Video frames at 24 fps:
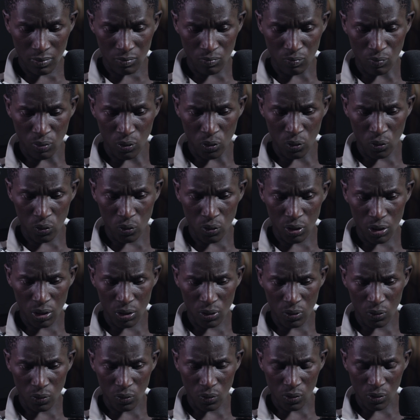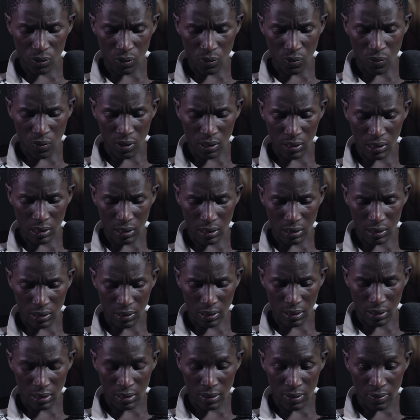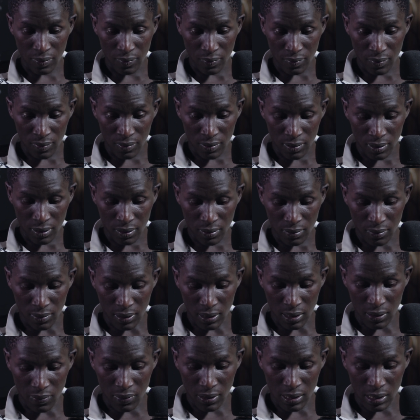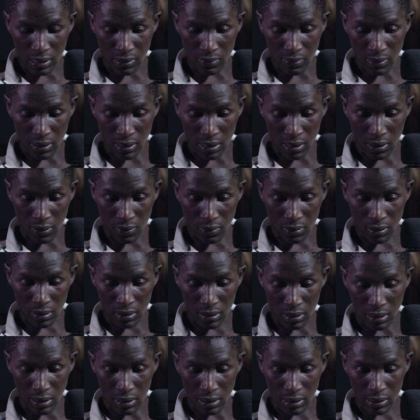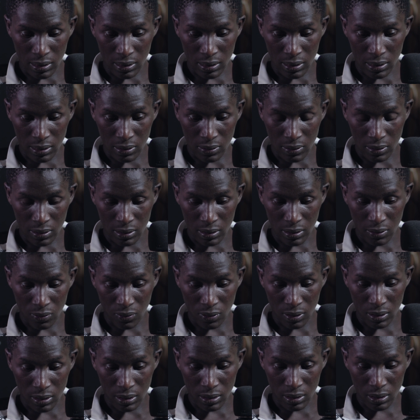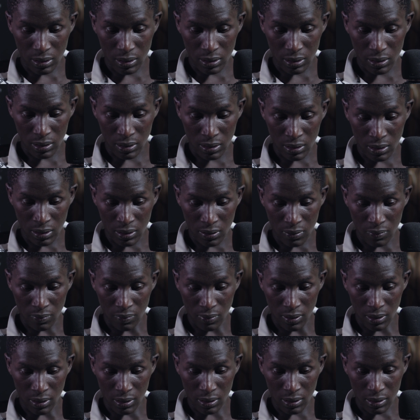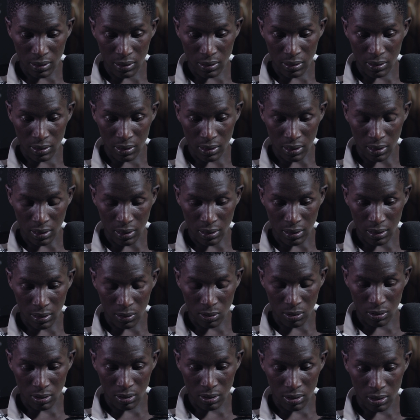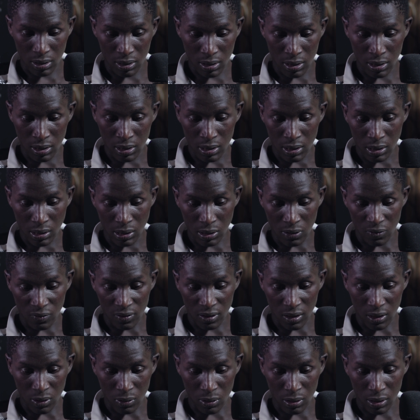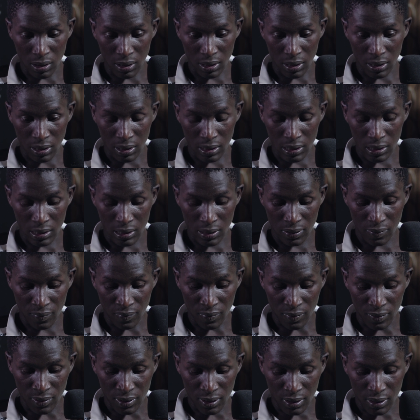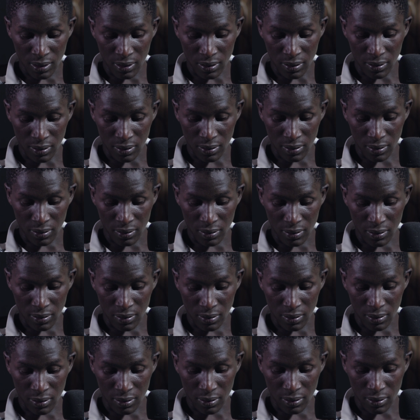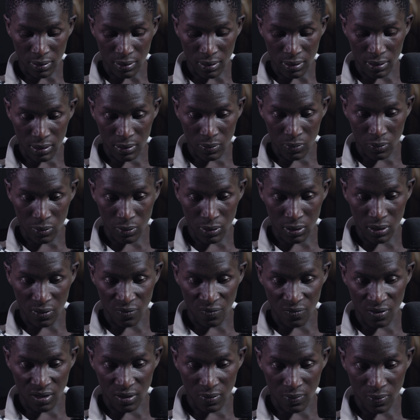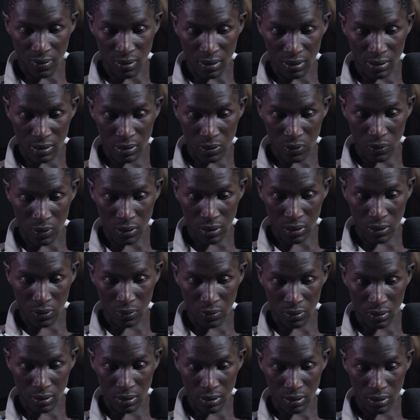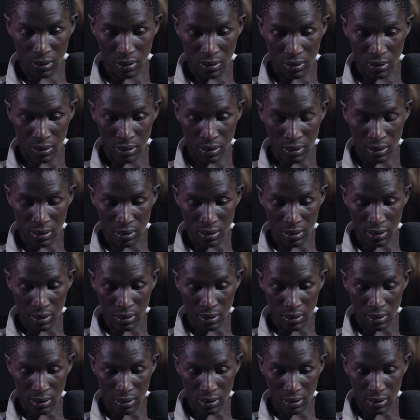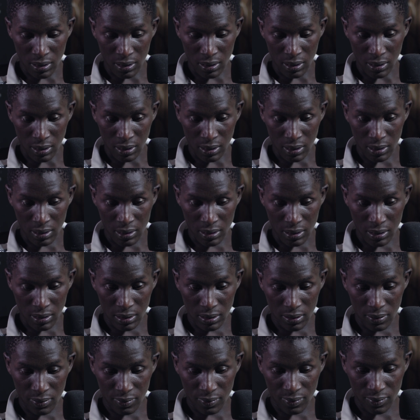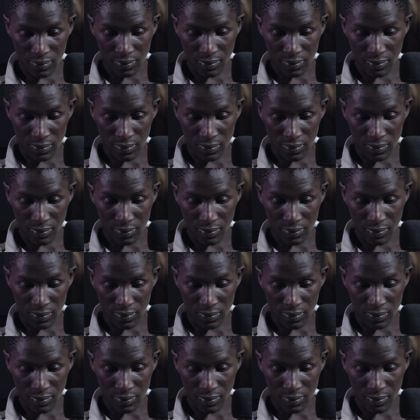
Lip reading: bluish, or do I say it's red? But let me just play around with colors to see what blends in. Yeah, this one, soften out the reds. Let's put the vibrance to around 30